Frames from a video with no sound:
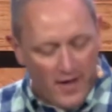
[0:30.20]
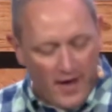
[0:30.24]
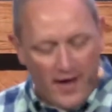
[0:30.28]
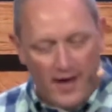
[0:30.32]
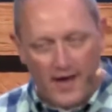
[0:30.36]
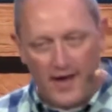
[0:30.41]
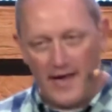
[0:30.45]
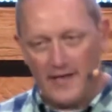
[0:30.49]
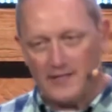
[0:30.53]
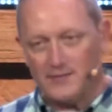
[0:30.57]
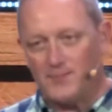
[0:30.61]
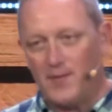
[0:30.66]

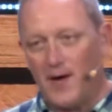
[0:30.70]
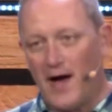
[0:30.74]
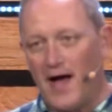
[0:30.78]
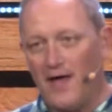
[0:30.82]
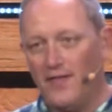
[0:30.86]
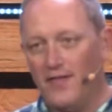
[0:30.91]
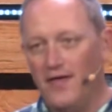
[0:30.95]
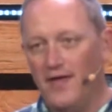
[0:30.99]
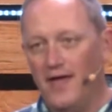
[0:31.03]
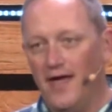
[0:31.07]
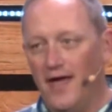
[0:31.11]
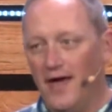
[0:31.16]
It's by
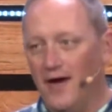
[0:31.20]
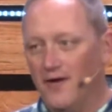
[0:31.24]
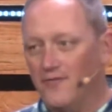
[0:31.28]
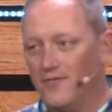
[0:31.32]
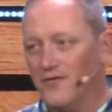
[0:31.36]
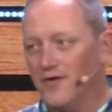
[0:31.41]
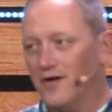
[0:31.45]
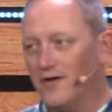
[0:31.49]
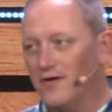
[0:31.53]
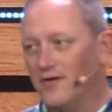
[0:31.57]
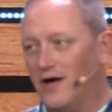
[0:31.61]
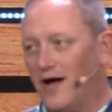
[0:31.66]
the
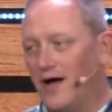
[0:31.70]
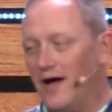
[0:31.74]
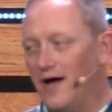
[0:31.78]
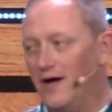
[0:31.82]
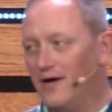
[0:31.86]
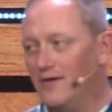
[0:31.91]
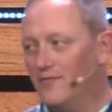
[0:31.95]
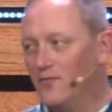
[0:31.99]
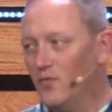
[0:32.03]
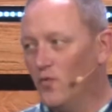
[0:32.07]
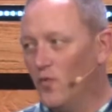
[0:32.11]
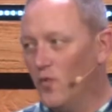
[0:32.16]

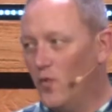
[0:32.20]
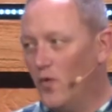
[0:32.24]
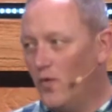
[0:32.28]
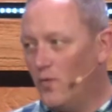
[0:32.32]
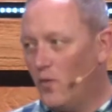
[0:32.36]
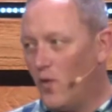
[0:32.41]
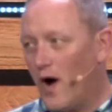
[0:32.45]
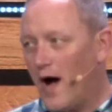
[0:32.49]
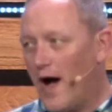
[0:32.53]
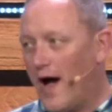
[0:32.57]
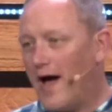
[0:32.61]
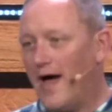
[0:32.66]
ever
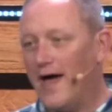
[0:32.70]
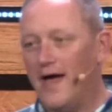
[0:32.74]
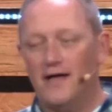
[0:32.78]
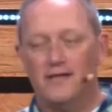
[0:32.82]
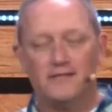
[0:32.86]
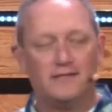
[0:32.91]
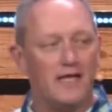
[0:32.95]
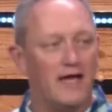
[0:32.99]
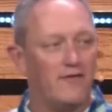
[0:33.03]
wise,